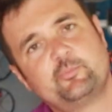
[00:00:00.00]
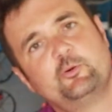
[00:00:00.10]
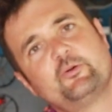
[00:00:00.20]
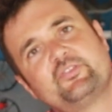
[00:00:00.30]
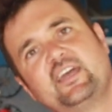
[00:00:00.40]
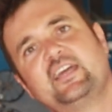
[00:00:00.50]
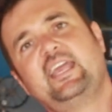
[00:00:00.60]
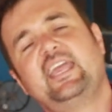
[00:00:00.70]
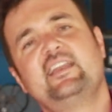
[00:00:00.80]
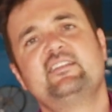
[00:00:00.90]
support
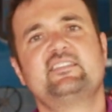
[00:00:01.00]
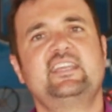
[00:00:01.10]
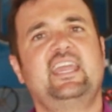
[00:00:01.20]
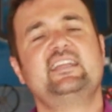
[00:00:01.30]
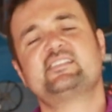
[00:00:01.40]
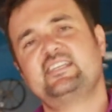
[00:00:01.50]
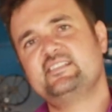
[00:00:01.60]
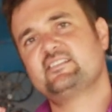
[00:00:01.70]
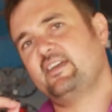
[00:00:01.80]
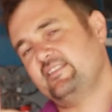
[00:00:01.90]
that? And the answer
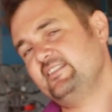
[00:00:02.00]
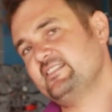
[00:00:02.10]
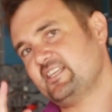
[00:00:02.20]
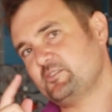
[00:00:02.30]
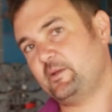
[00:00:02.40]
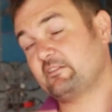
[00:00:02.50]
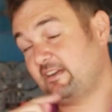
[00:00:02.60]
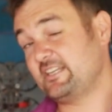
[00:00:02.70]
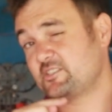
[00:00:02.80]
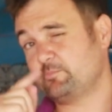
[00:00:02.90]
is, I think this has better
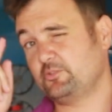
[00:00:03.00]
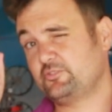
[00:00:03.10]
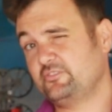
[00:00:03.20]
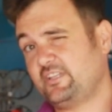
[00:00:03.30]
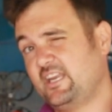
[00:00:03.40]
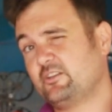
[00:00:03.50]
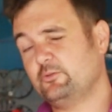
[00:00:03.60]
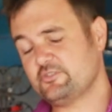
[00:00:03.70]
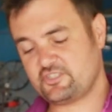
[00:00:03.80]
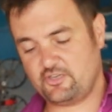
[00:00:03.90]
range than Bluetooth. And
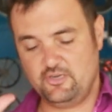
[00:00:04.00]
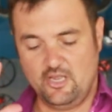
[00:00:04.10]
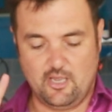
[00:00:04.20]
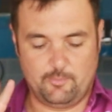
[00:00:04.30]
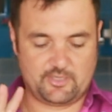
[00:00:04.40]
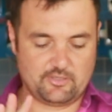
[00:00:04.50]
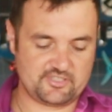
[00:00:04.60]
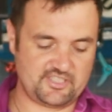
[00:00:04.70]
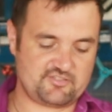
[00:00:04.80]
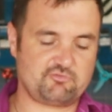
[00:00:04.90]
also,
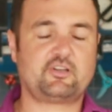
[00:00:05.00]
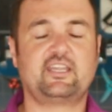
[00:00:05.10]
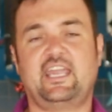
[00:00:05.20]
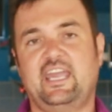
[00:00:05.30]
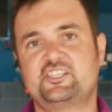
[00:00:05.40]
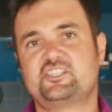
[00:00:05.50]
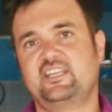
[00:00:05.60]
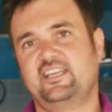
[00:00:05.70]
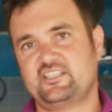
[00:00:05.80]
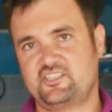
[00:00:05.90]
because it is rocking Edge
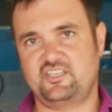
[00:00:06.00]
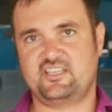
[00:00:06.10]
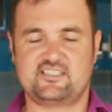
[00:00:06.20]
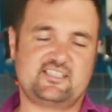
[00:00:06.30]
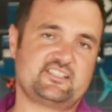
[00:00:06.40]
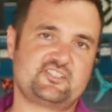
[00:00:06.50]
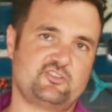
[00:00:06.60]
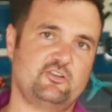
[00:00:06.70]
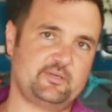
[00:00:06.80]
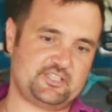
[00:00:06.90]
TX and you can set
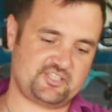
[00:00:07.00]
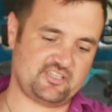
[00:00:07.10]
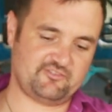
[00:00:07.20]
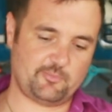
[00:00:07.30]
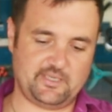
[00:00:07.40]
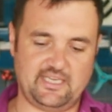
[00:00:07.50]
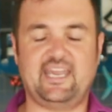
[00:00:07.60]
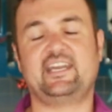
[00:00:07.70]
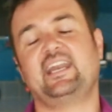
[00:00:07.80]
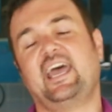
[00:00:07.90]
so much stuff up here
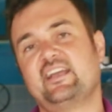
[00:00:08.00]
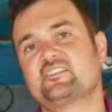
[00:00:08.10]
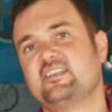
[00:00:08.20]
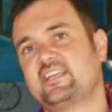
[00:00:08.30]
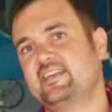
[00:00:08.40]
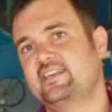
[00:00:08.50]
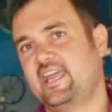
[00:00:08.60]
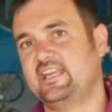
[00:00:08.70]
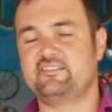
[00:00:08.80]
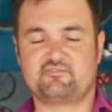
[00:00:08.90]
and it acts like a
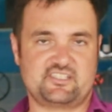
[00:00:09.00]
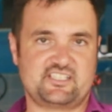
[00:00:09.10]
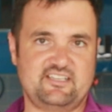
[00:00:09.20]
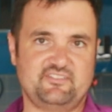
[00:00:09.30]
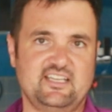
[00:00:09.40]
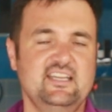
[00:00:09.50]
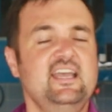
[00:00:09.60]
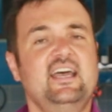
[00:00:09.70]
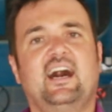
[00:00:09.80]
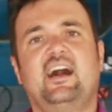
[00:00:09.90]
native receiver,
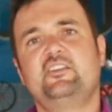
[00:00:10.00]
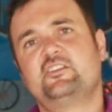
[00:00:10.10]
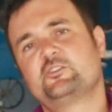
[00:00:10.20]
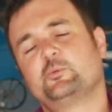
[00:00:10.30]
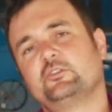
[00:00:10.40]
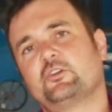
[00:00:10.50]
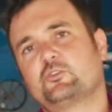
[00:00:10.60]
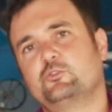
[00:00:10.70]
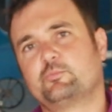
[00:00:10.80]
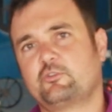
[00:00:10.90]
uh, you can do a lot
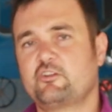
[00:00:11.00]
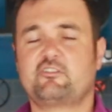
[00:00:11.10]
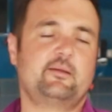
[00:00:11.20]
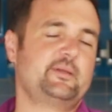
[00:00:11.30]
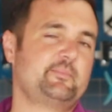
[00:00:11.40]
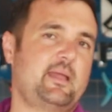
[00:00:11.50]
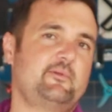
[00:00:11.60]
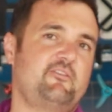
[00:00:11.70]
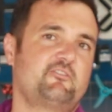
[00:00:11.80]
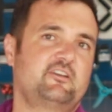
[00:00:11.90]
of cool programming.
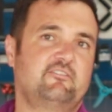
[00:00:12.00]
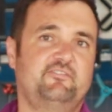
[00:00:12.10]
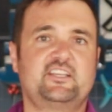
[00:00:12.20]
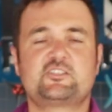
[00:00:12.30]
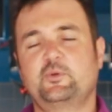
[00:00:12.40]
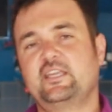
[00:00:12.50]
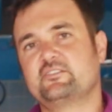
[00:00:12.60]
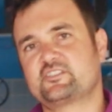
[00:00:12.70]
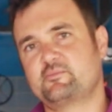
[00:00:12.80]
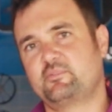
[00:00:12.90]
Maybe if you're into fixed
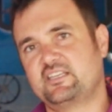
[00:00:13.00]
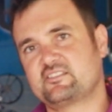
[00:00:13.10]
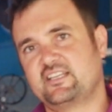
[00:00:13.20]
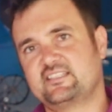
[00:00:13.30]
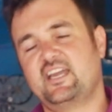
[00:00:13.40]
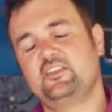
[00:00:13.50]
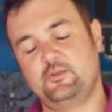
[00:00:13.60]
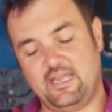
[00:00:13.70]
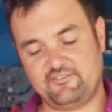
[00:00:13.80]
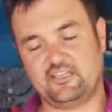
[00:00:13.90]
wing or some things like that,
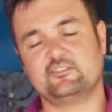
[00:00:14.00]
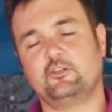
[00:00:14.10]
you have a